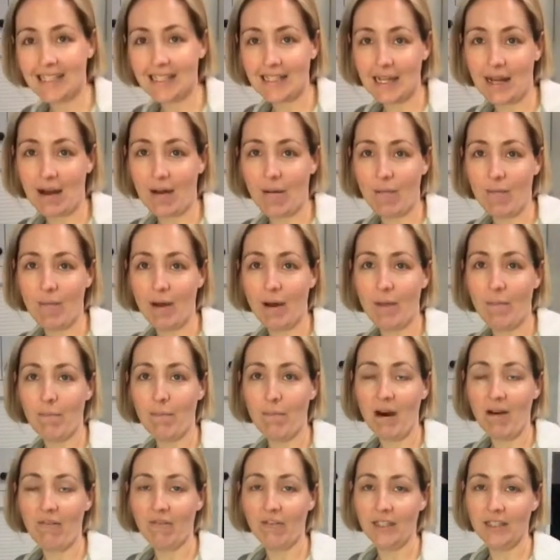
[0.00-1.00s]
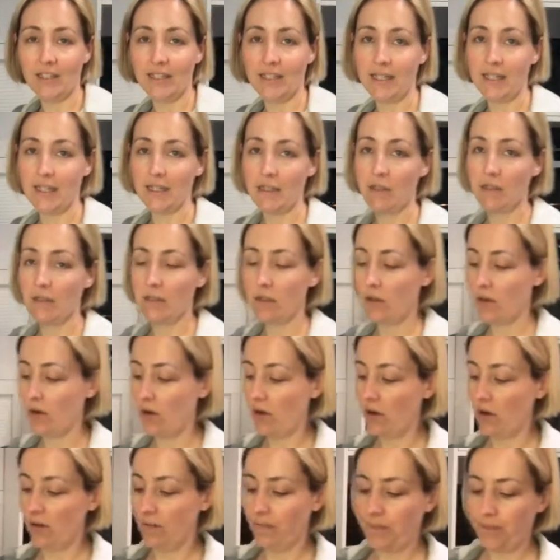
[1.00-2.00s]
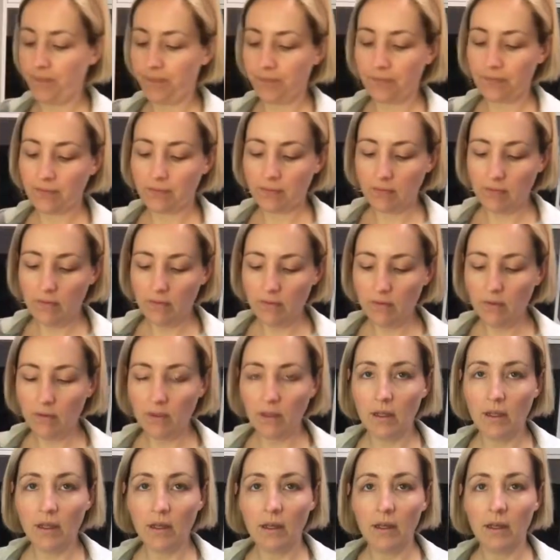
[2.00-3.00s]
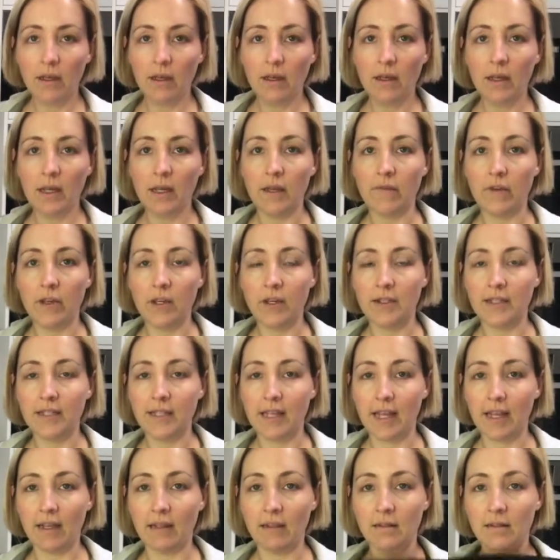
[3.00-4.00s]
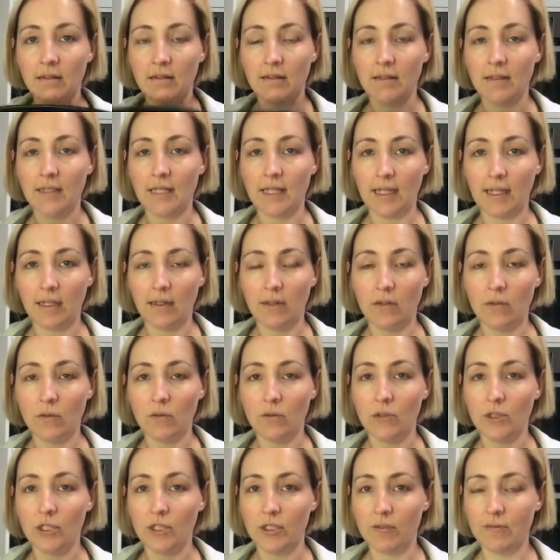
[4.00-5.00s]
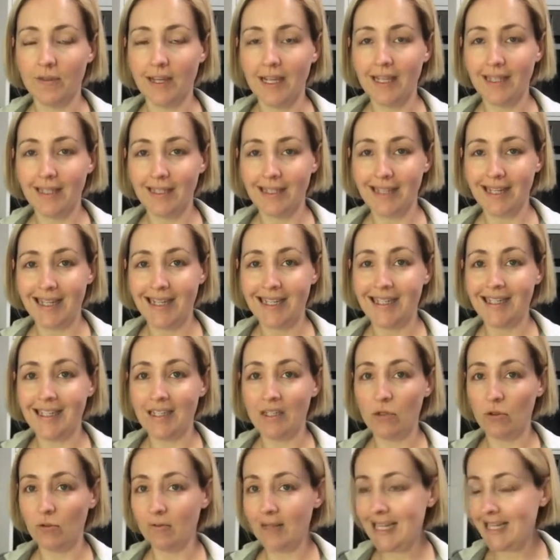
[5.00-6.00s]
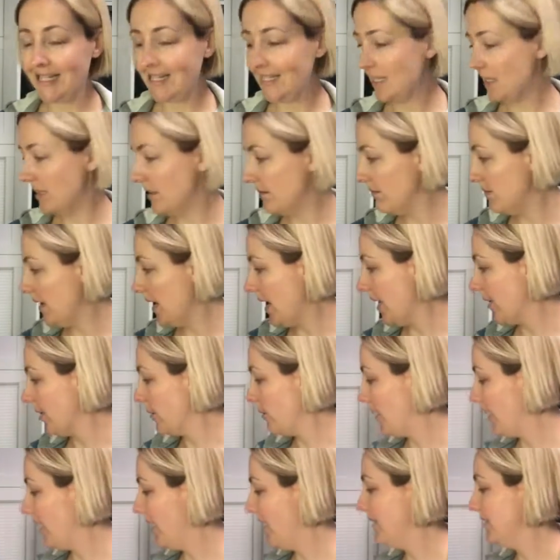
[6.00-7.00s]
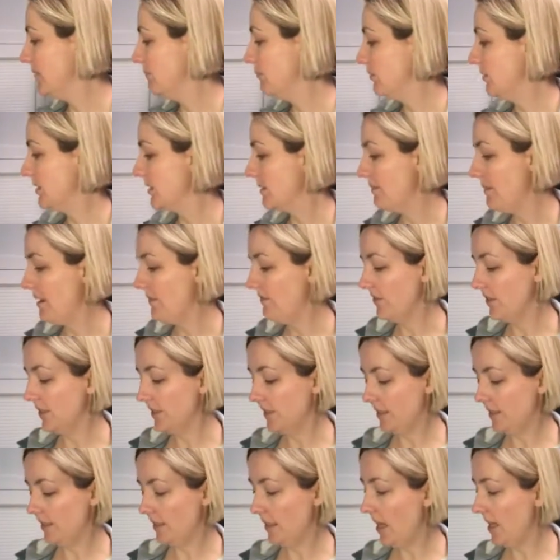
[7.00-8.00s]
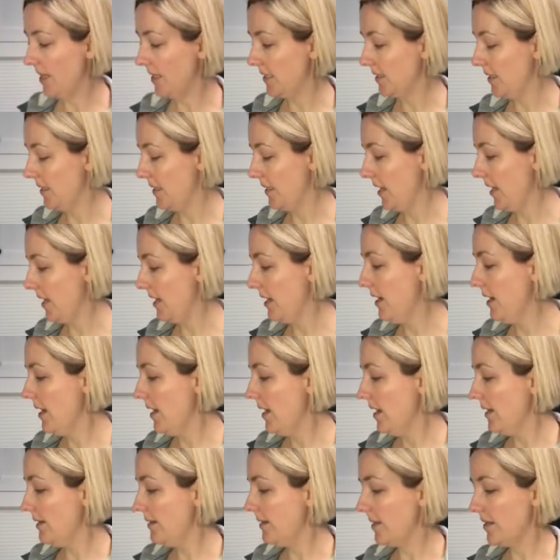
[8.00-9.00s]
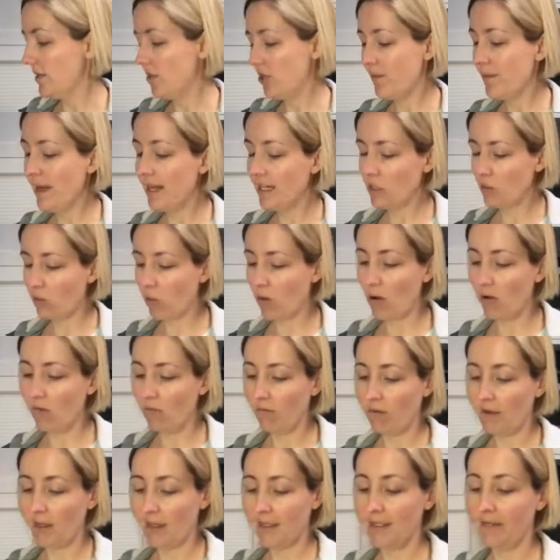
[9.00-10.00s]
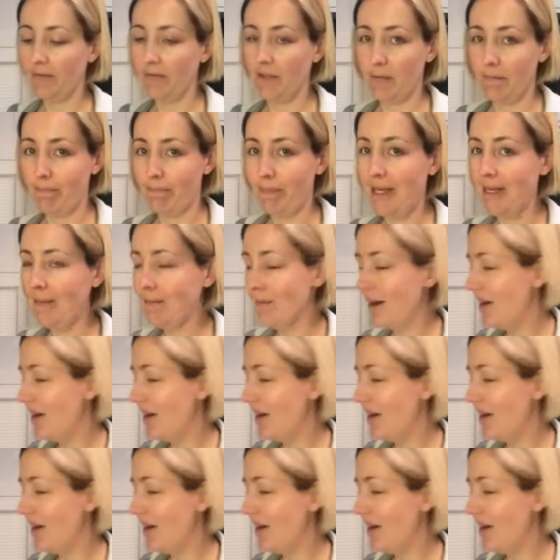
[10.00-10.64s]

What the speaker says: some muffin tins. So if you're using silicone or just regular tins, grease them, otherwise put some muffin liners in there. Now they do make 12 relatively big